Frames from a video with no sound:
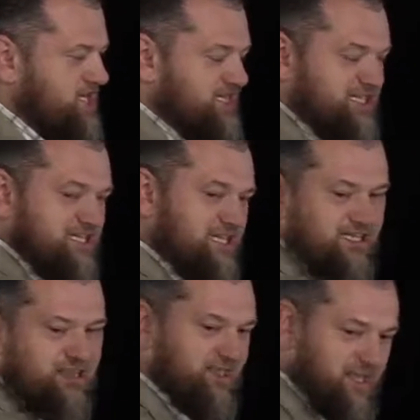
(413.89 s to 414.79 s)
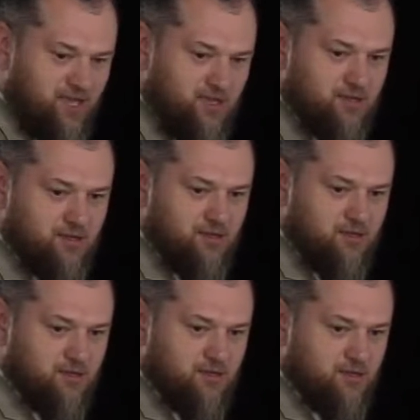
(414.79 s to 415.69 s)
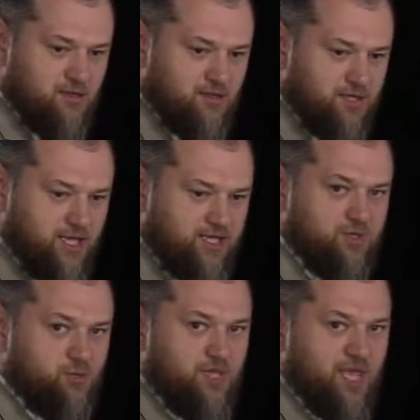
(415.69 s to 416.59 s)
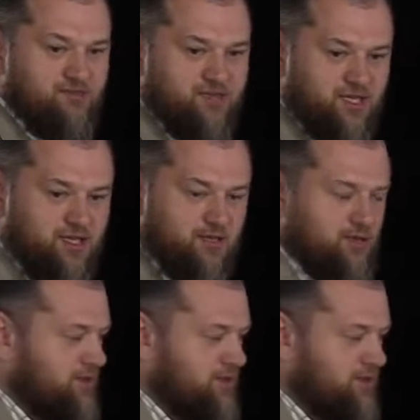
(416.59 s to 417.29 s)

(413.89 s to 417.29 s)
this little thing, okay, that we have here,